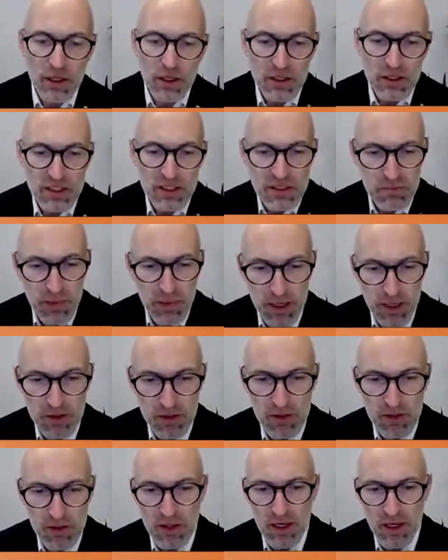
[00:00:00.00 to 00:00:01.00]

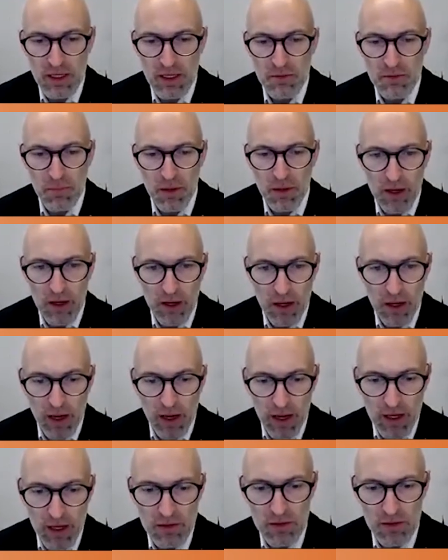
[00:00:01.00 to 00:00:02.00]
expect that by
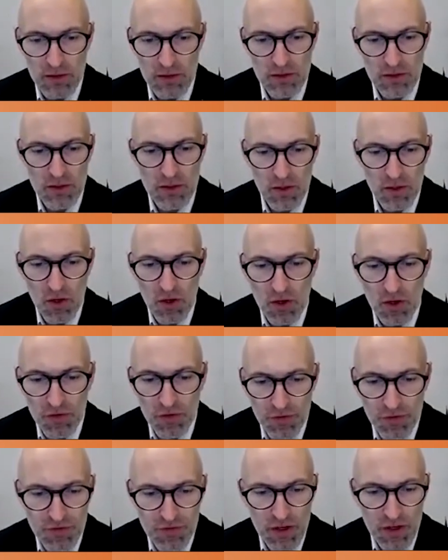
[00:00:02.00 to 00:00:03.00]
end of
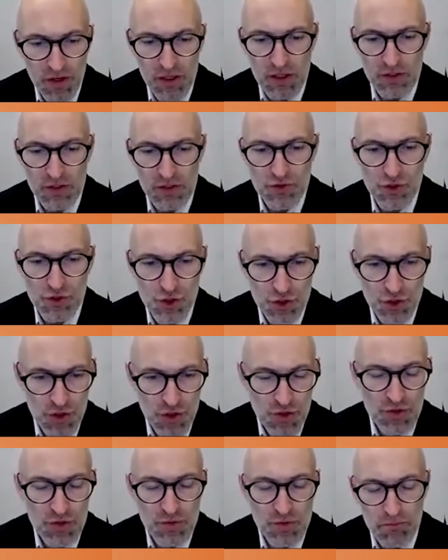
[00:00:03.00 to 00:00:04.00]

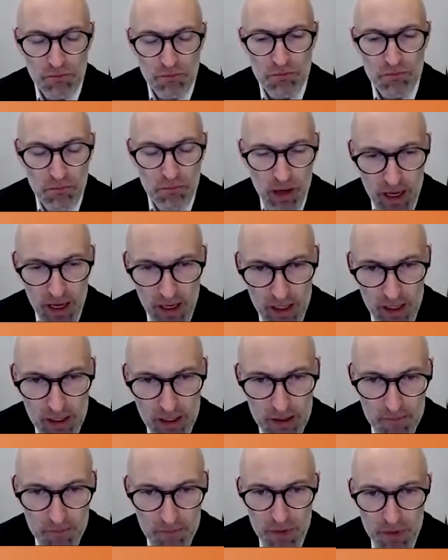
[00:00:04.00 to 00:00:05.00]

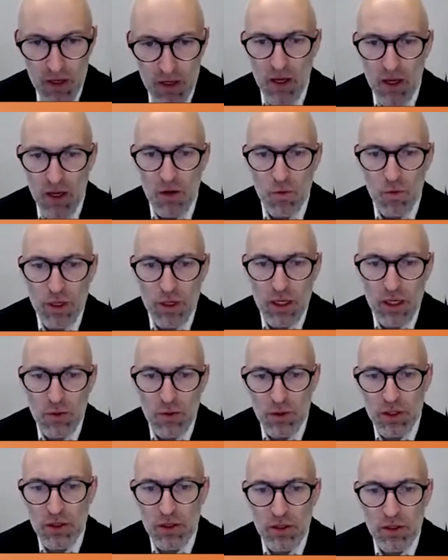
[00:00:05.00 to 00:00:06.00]
May, we
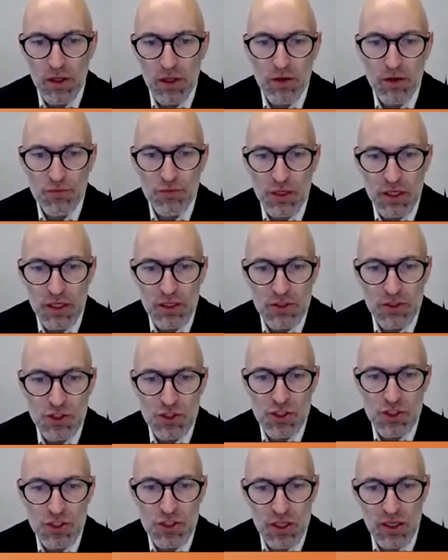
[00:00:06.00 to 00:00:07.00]
will
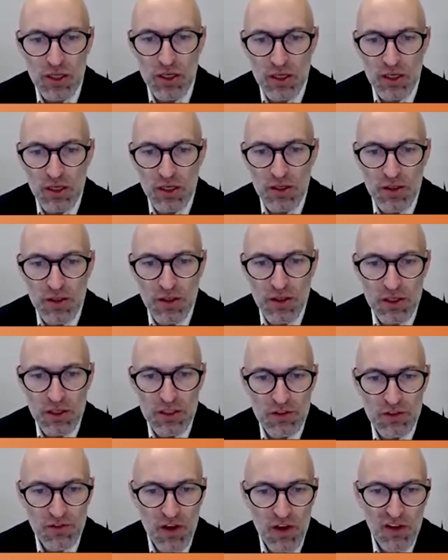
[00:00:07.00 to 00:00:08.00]
reach a
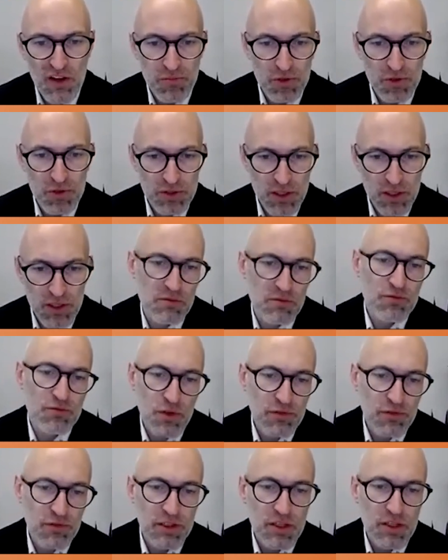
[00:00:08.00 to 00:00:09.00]
35.9,
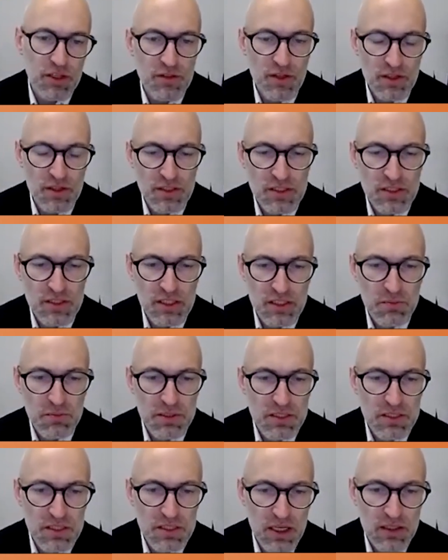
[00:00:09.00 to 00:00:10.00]
roughly
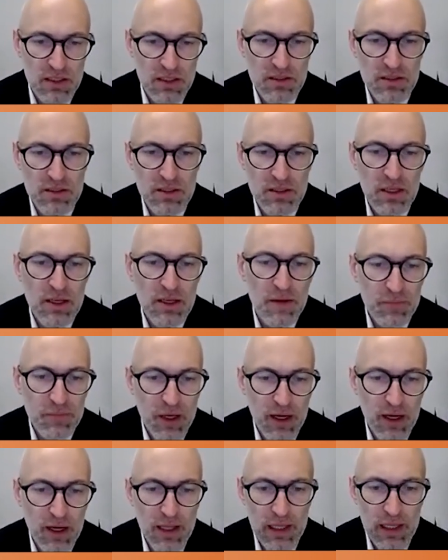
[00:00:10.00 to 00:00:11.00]
36%
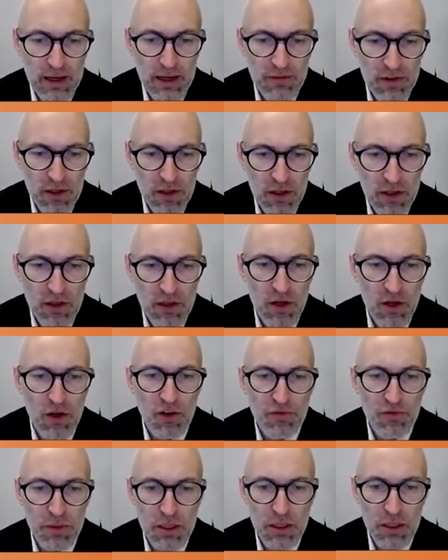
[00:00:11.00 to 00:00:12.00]
level of
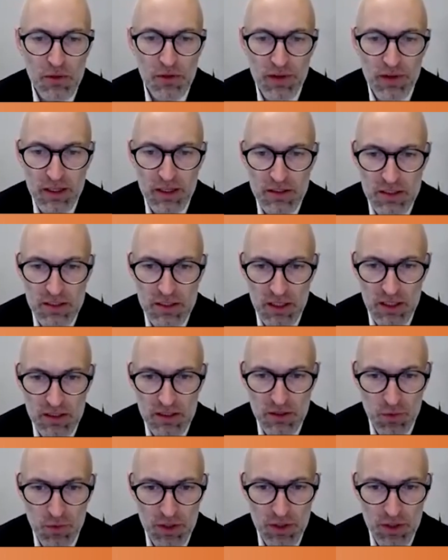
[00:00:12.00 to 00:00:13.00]
people
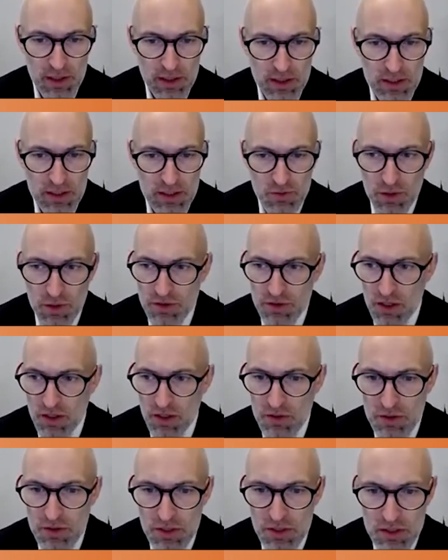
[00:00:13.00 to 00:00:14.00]
vaccinated with at least one
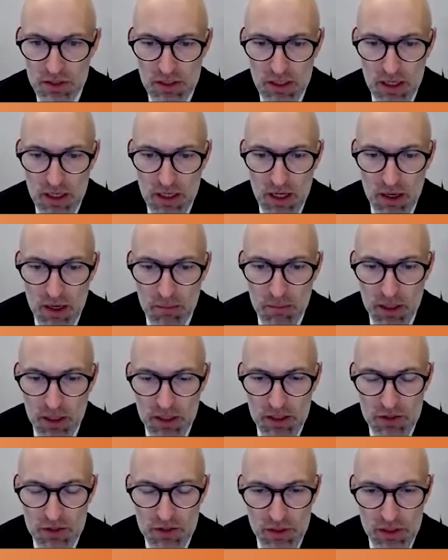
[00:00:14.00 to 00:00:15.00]
dose. But
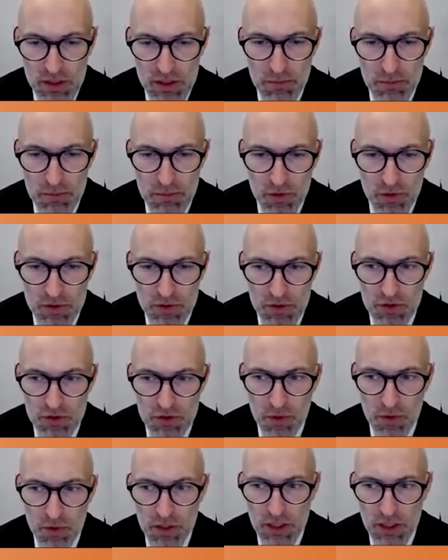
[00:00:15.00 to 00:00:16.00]
it's really important to point